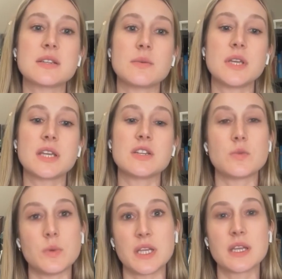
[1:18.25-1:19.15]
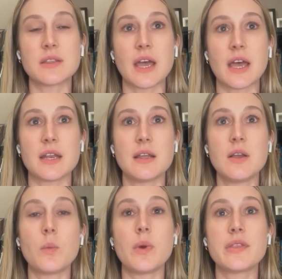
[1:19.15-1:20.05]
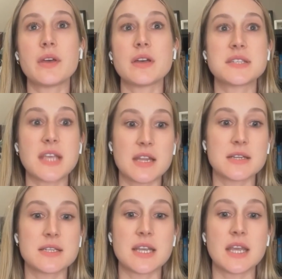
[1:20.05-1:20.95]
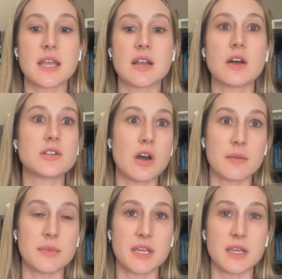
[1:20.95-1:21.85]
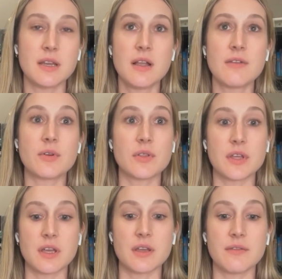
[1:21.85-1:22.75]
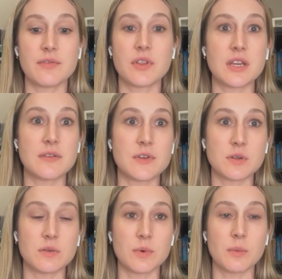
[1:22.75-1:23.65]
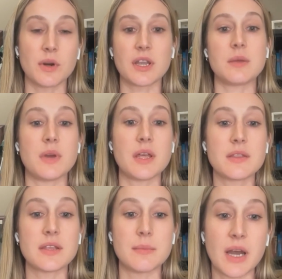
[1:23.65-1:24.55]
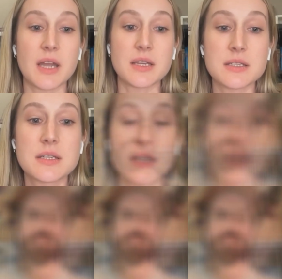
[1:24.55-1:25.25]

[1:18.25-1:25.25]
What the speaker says: things that we can tweak that with assent and autonomy for the individual we're working with in mind.